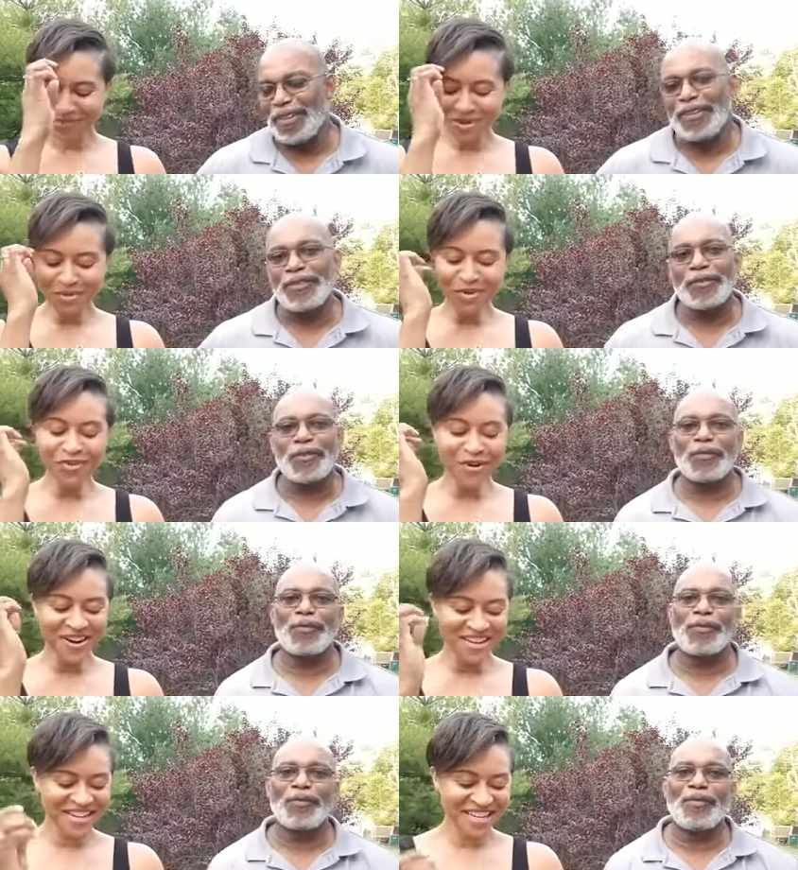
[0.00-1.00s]
Speaker 1: before
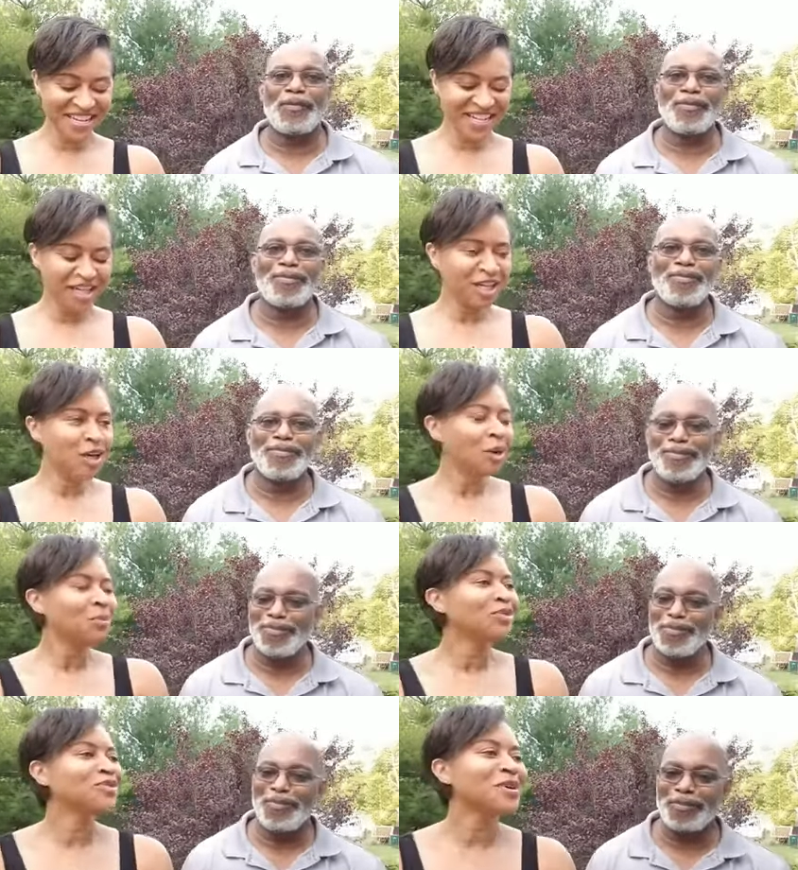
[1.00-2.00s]

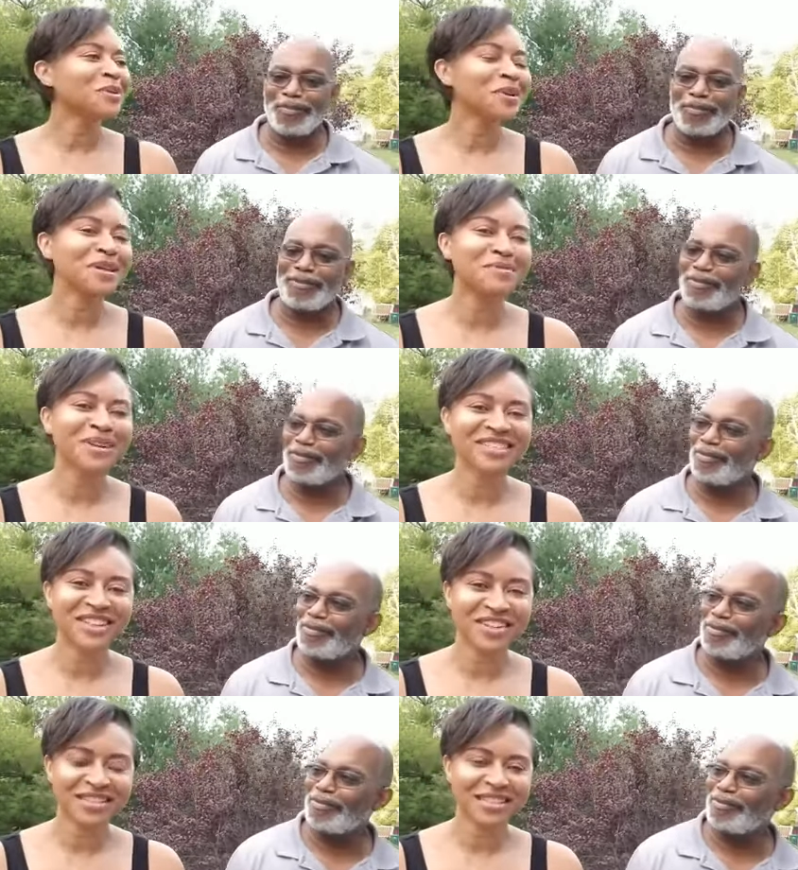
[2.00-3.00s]
before we bring
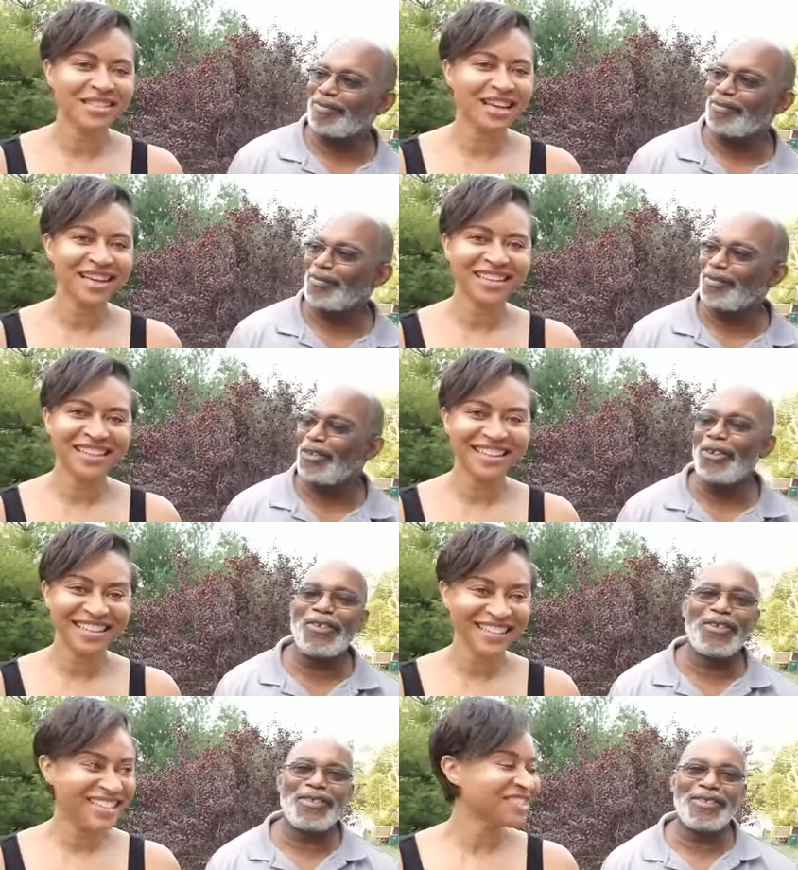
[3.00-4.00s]
Charles in, I, oh. I
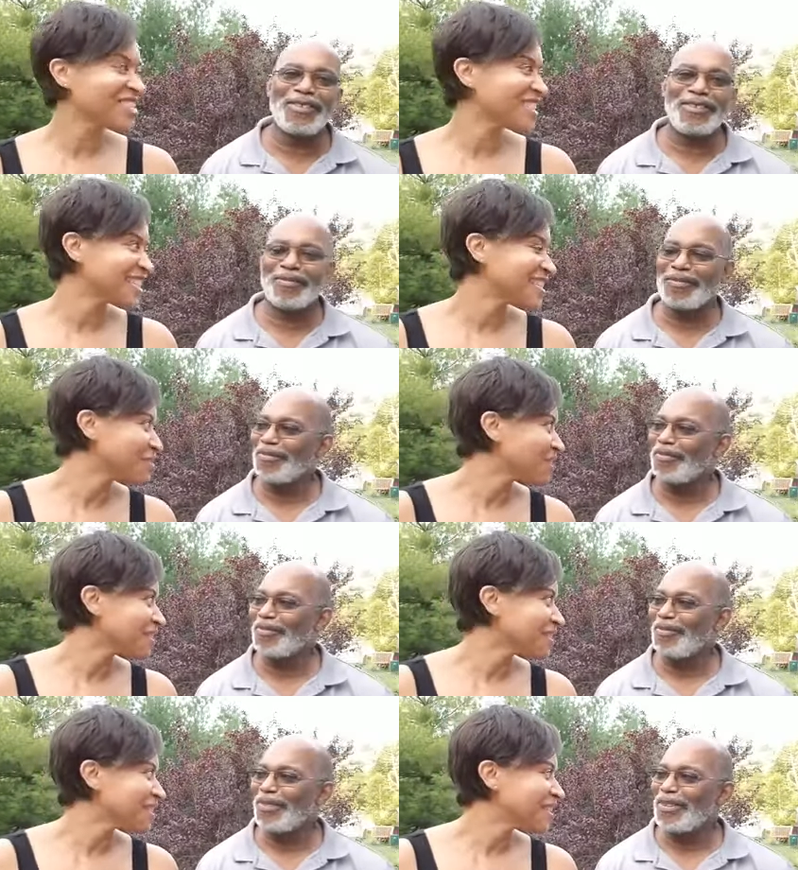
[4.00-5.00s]
just have to say
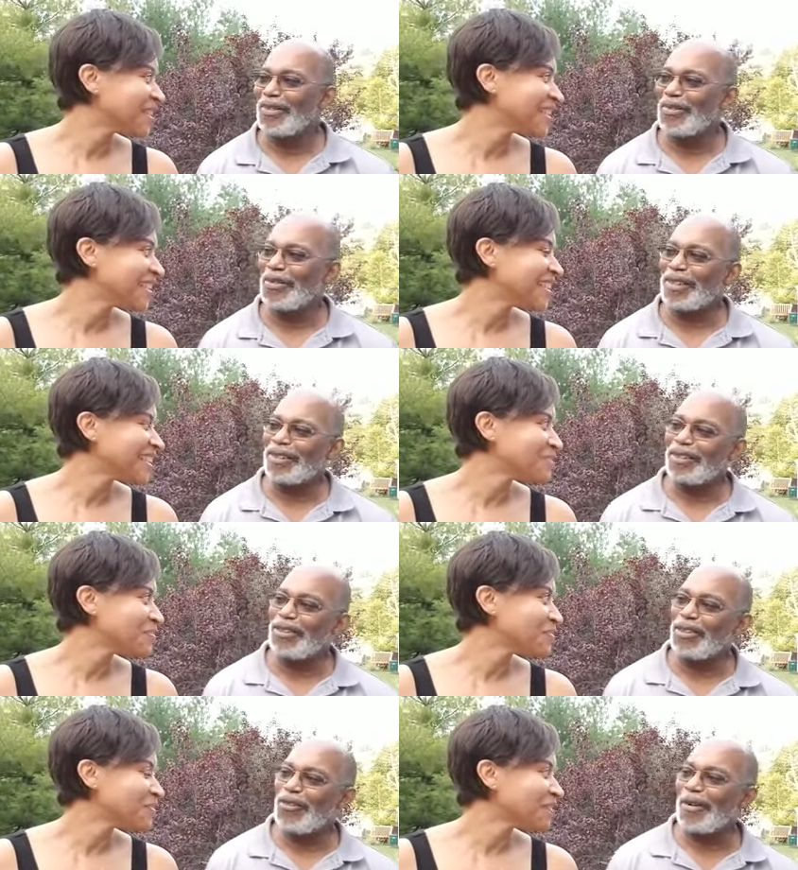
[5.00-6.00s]
something.
Speaker 2: Well, do
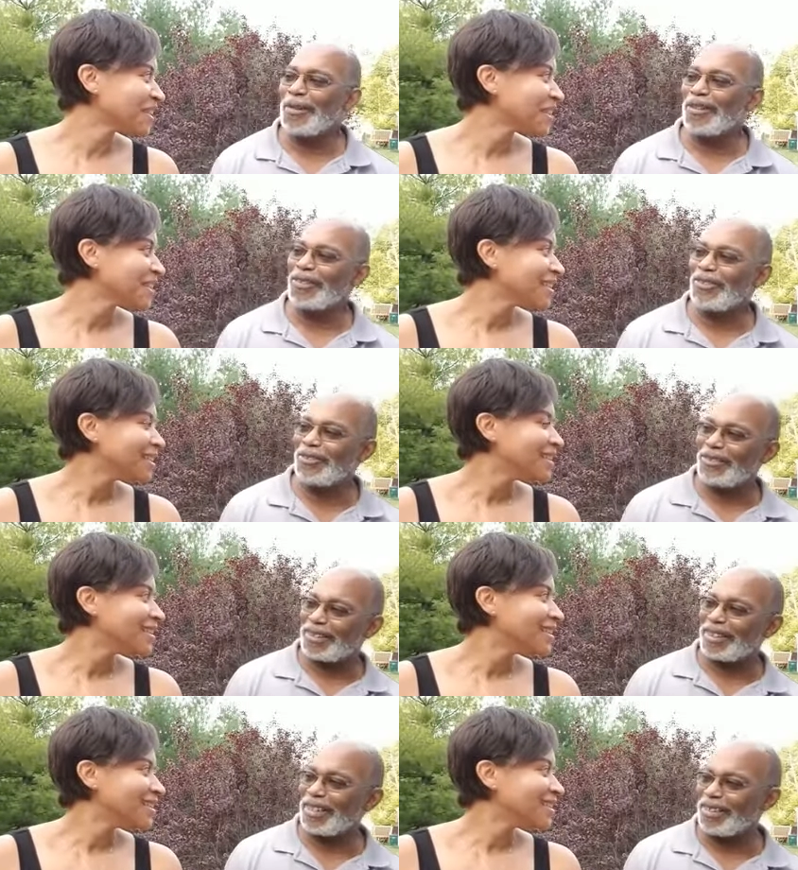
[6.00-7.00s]
you want me to
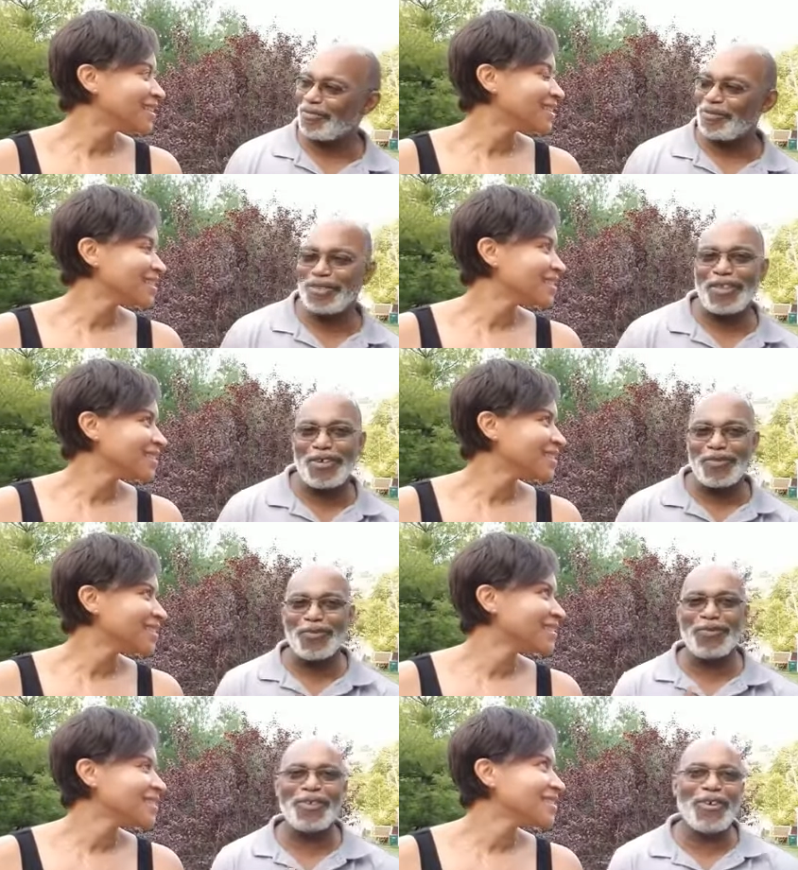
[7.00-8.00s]
say, you know,
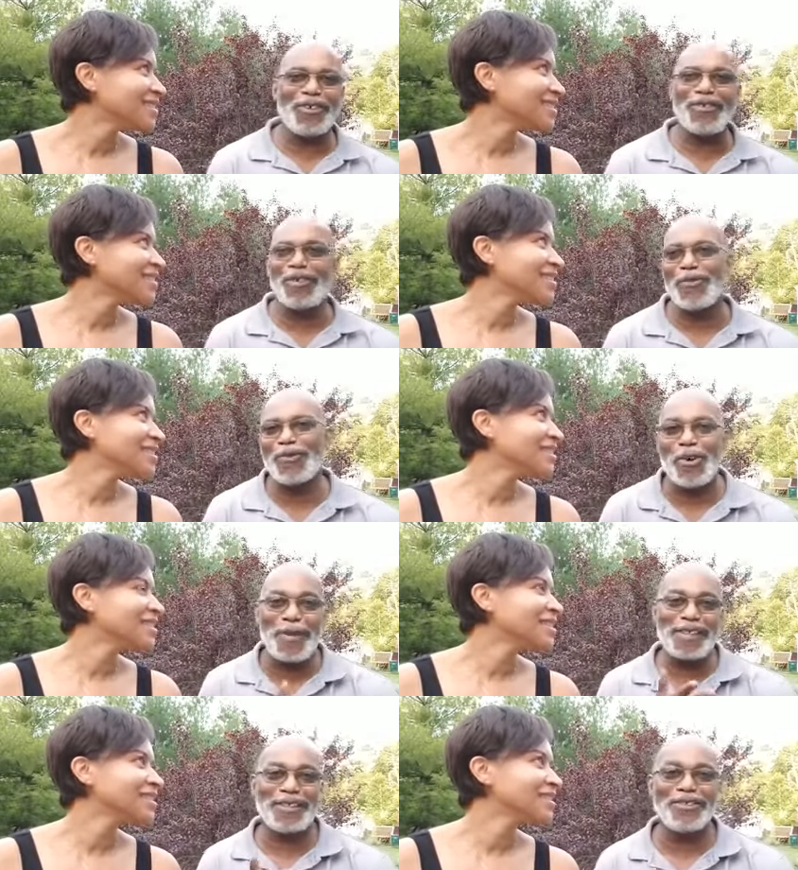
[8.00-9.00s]
or, or
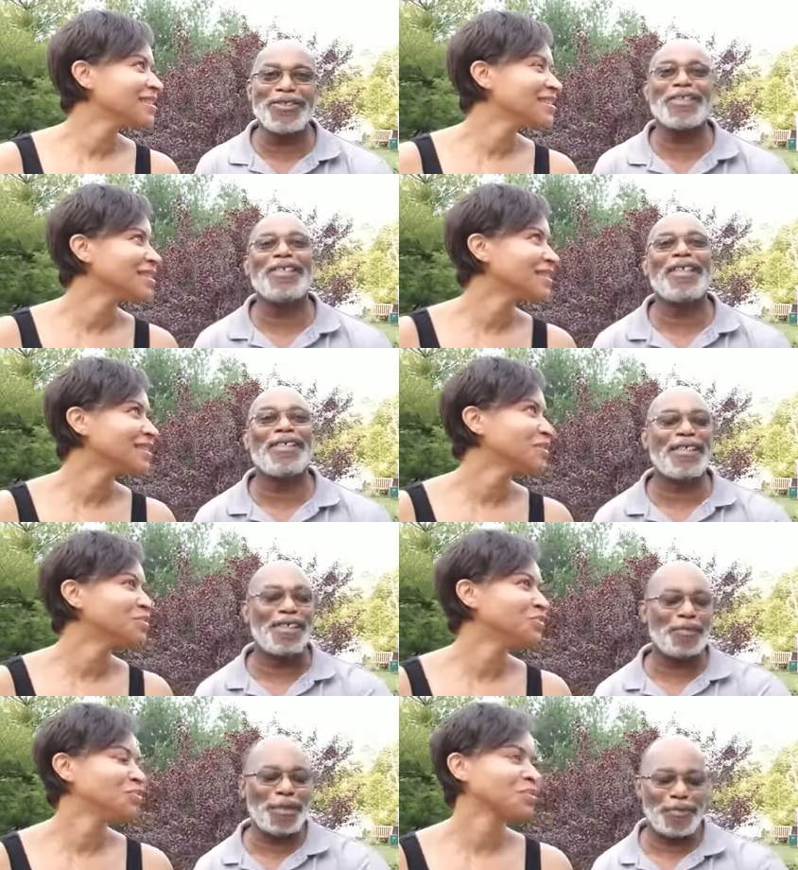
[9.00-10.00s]
formats usually I tell
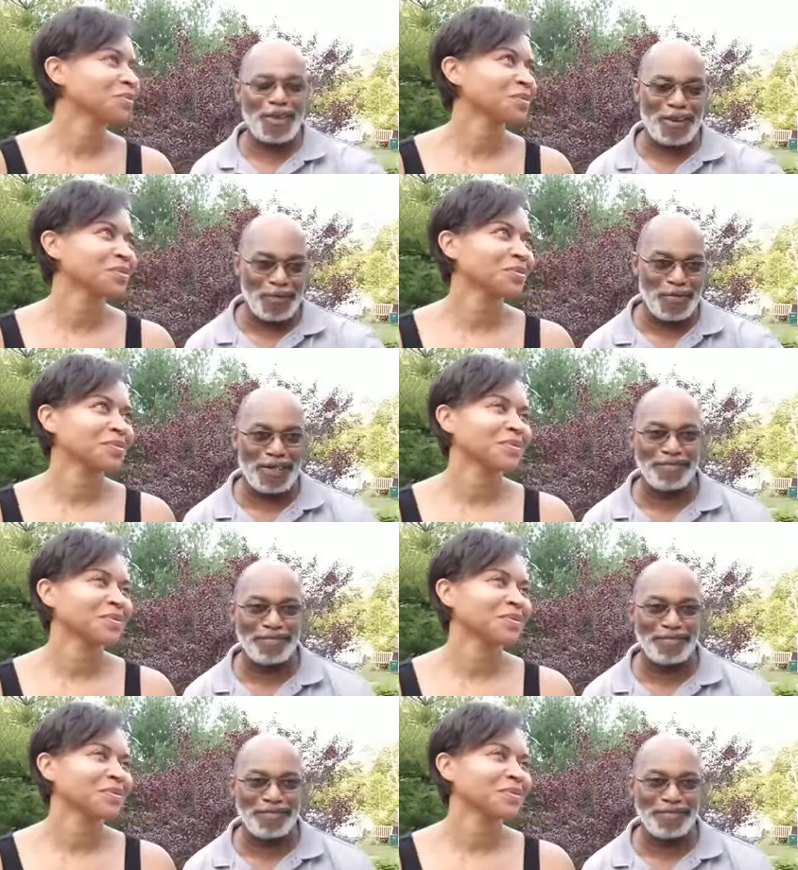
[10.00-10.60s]
people how we met?